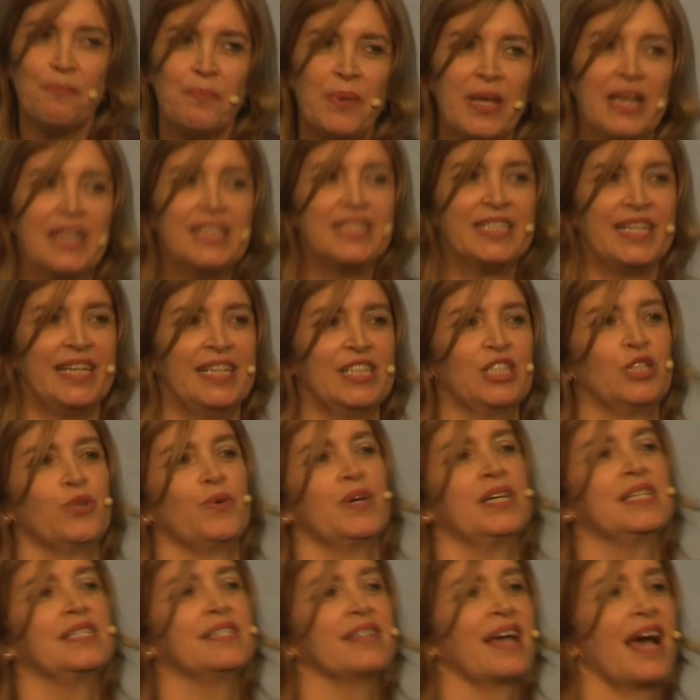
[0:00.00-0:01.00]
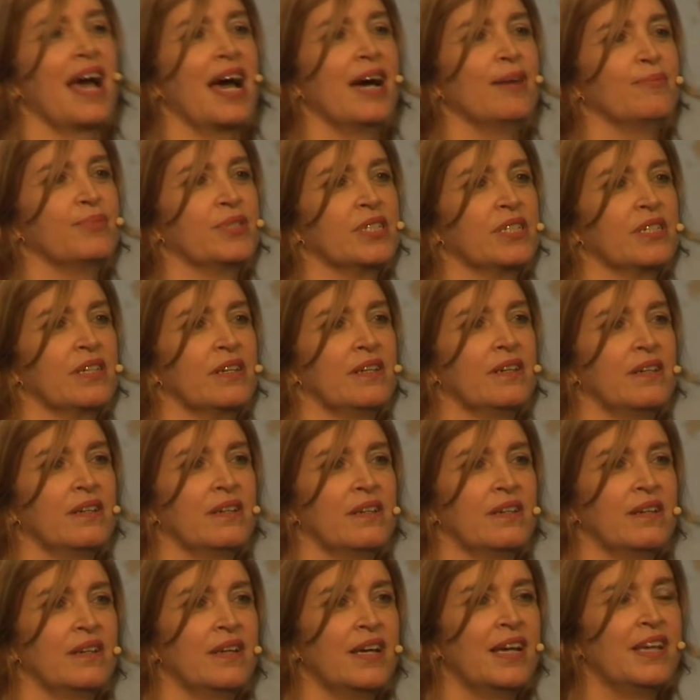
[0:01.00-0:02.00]
ability to adapt,
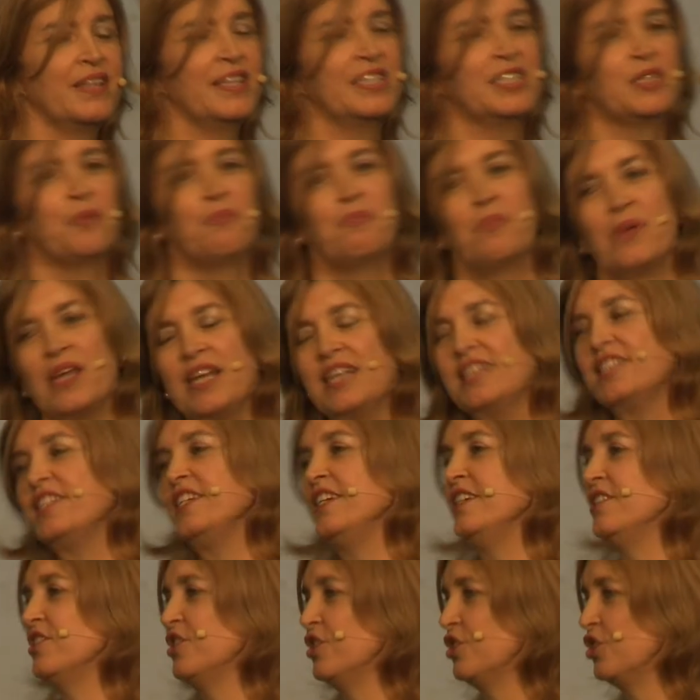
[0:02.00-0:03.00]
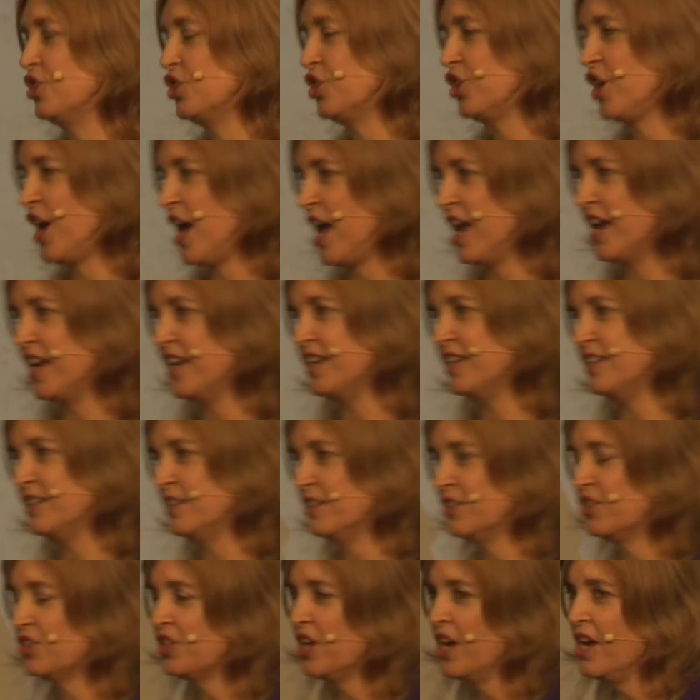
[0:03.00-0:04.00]
this ability to
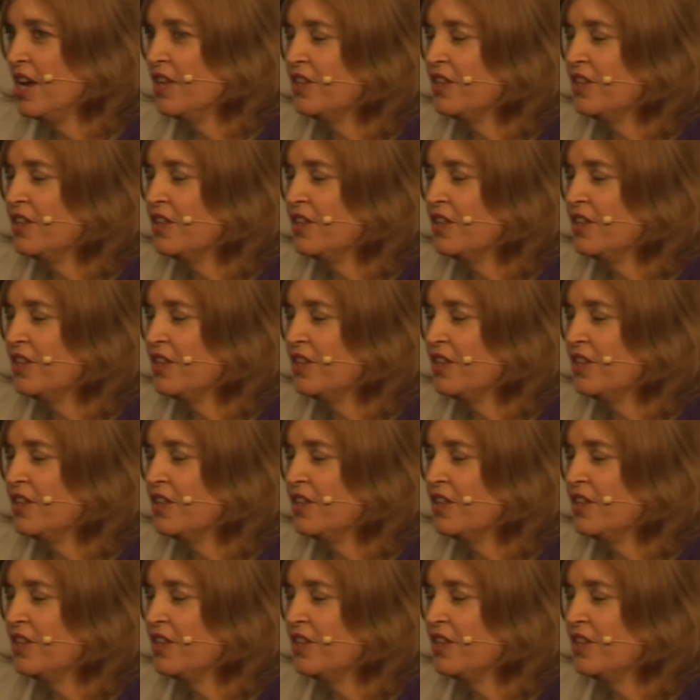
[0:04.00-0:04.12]
change,